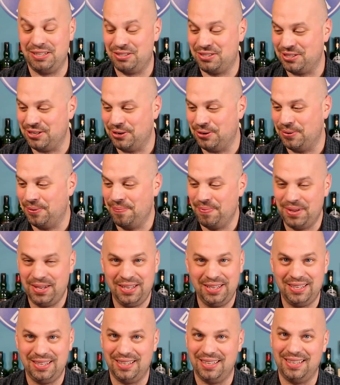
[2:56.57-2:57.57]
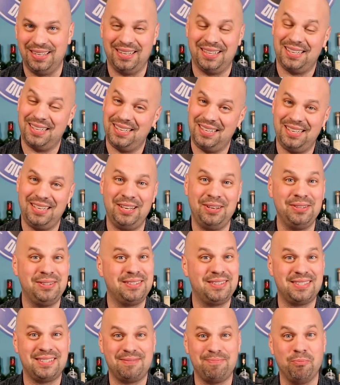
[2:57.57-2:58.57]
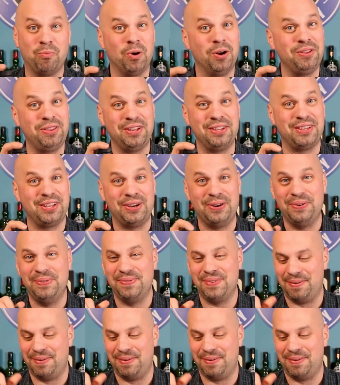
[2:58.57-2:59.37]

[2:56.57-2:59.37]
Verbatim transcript: So uh, it's worth it though.